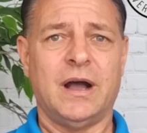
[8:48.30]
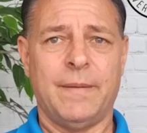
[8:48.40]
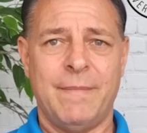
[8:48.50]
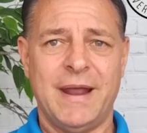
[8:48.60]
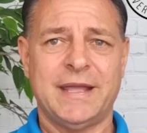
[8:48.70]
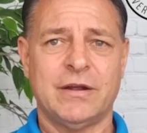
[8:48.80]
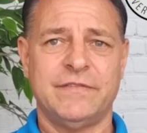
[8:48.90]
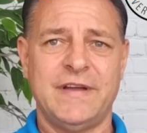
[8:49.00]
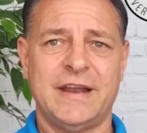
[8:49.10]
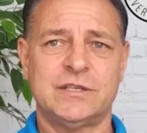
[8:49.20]
Medicare
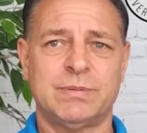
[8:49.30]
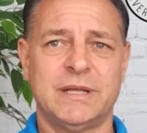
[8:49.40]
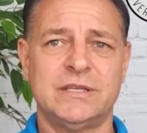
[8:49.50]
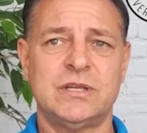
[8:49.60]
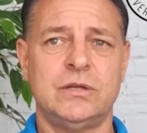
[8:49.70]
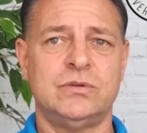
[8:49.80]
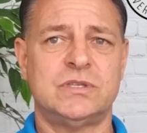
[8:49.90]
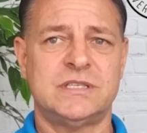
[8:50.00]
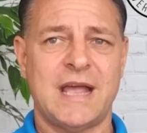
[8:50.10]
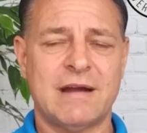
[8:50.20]
Advantage plans, you
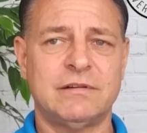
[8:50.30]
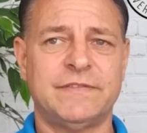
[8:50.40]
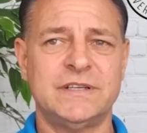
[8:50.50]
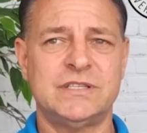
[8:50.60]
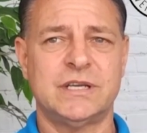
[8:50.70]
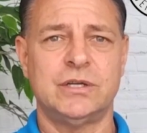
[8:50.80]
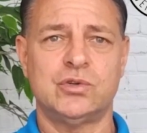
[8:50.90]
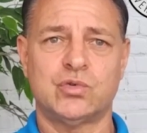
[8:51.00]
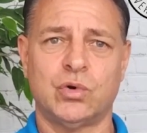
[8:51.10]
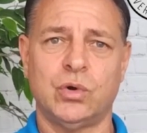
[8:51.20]
sacrifice the
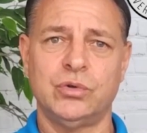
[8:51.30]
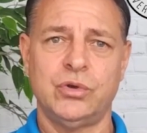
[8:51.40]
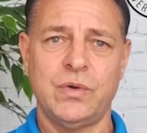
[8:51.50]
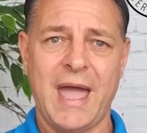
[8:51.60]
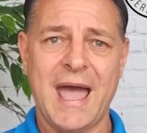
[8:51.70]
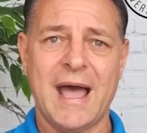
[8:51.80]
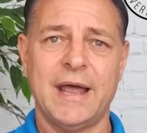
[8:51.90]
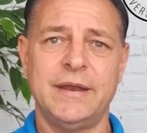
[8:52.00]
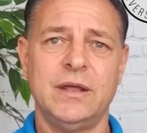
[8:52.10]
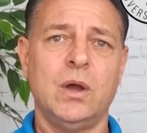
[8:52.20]
control you
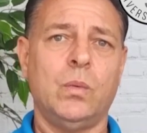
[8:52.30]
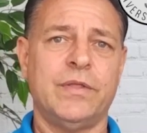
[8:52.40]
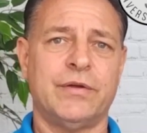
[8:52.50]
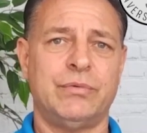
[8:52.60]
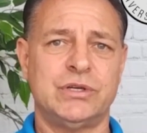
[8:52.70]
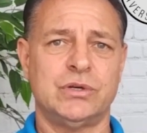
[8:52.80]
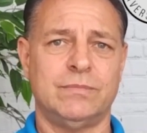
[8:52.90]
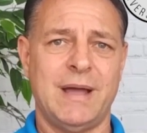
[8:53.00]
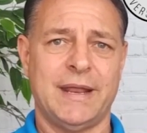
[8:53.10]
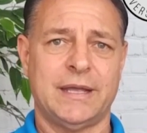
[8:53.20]
had with original
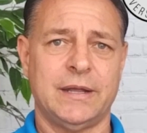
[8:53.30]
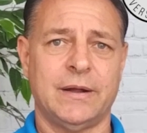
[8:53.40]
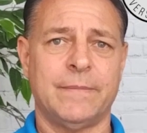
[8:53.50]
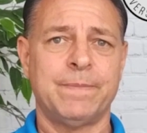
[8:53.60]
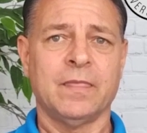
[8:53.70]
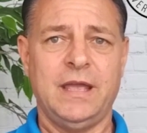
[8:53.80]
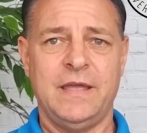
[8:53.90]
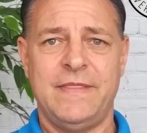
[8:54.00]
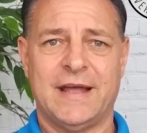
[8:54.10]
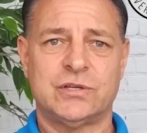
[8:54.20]
Medicare
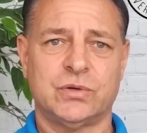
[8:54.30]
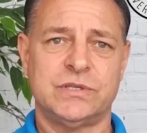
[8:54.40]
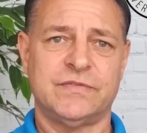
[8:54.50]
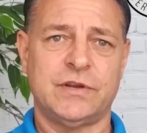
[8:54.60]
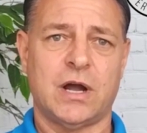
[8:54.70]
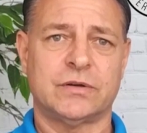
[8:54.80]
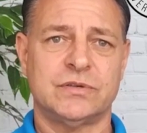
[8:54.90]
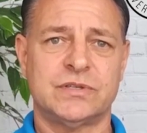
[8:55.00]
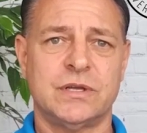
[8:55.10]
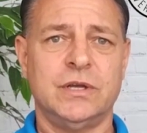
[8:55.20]
in that choice of
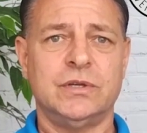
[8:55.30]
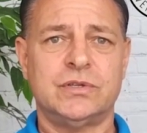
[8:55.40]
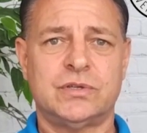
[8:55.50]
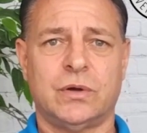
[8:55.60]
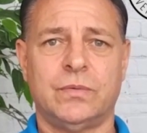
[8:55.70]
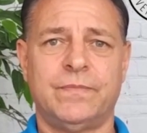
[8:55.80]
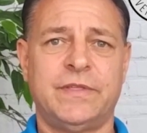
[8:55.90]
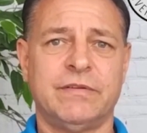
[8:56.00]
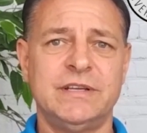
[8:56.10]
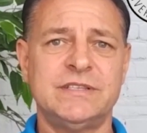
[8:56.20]
doctors. So
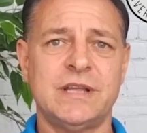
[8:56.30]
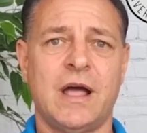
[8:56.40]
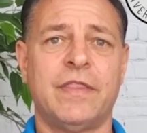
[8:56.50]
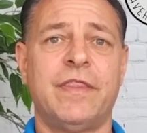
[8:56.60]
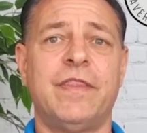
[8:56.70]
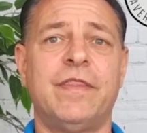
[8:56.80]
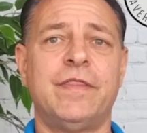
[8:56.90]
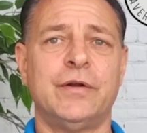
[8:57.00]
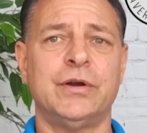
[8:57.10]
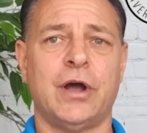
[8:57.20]
there is a
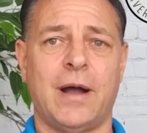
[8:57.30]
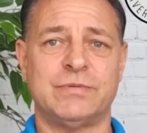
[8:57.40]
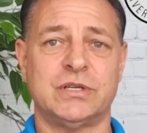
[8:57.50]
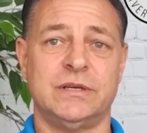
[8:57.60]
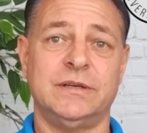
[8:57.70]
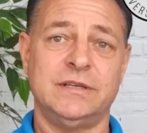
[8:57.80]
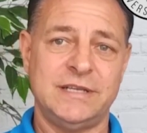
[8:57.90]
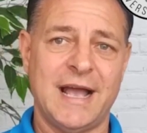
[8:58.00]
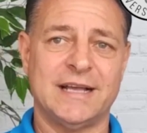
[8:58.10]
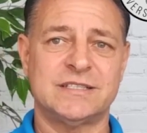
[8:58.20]
third option.
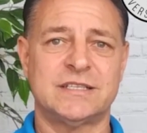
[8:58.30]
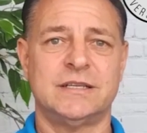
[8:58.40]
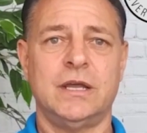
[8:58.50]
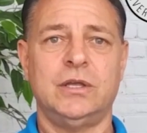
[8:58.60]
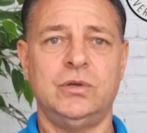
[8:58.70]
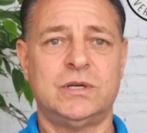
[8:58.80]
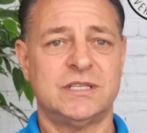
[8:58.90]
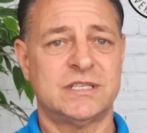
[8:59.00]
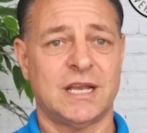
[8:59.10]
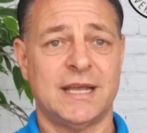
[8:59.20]
Yes, you can
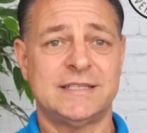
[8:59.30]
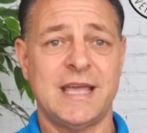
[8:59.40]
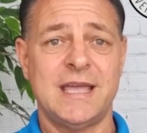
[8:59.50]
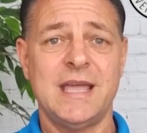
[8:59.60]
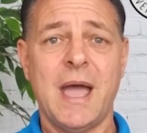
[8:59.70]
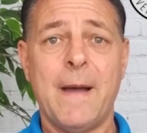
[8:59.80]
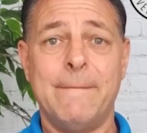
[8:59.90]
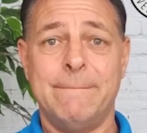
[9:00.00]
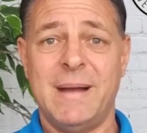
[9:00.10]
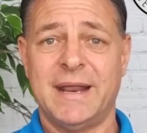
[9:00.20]
select a
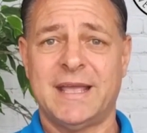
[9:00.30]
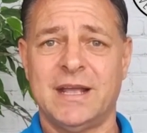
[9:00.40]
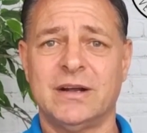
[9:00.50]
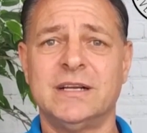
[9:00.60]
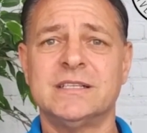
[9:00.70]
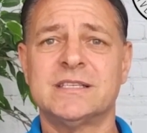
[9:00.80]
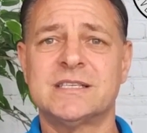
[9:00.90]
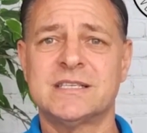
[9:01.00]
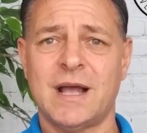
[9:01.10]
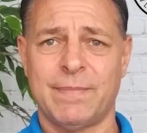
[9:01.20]
Medicare
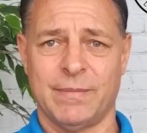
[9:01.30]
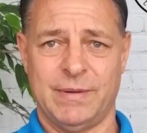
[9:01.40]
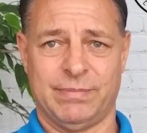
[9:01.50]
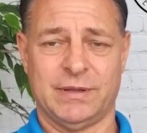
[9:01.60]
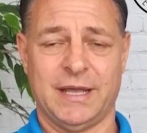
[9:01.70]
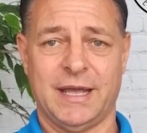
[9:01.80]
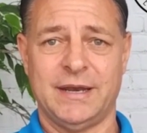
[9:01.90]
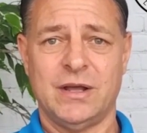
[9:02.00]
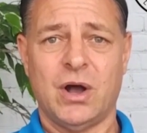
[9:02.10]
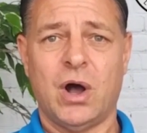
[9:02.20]
supplement plan,
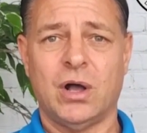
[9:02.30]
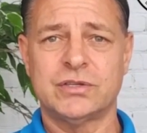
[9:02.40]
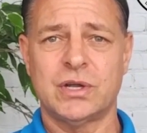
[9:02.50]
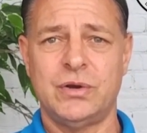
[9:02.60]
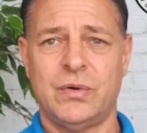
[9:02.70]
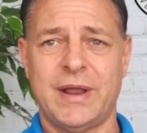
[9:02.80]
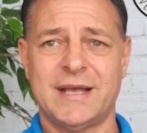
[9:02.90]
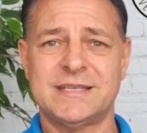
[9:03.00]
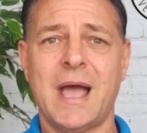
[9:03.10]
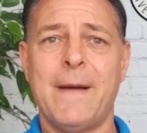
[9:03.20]
also known
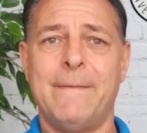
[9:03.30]
as